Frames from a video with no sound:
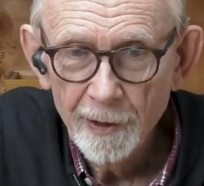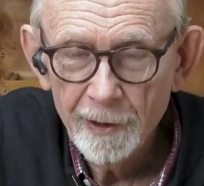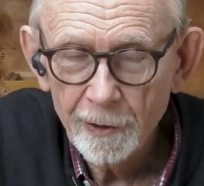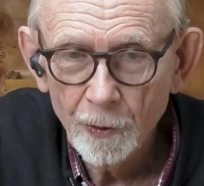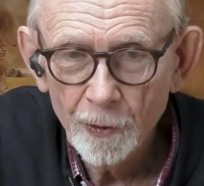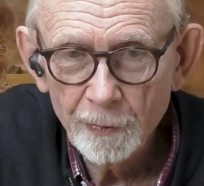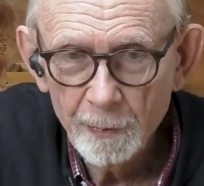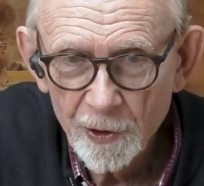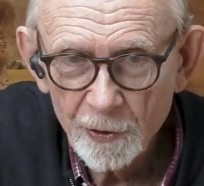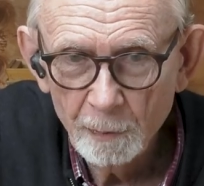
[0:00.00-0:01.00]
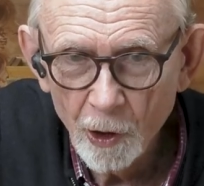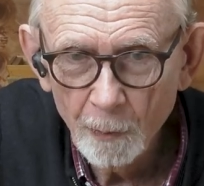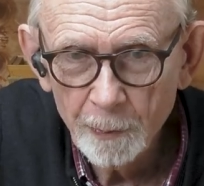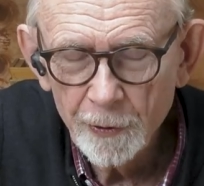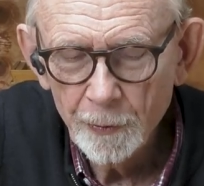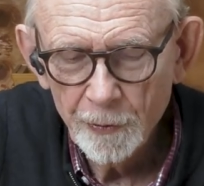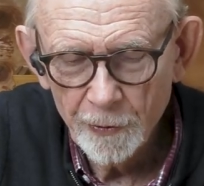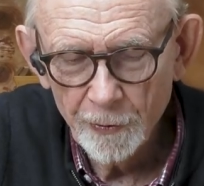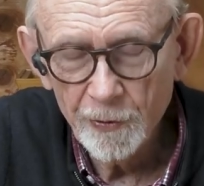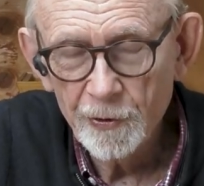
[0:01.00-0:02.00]
that goes from the small
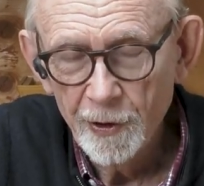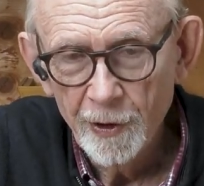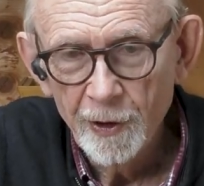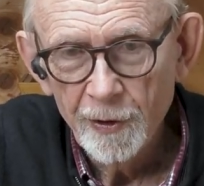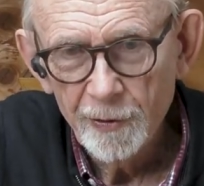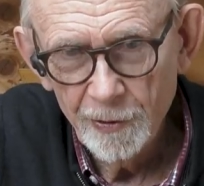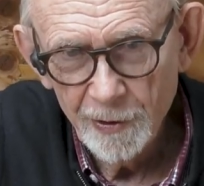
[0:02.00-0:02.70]
producers to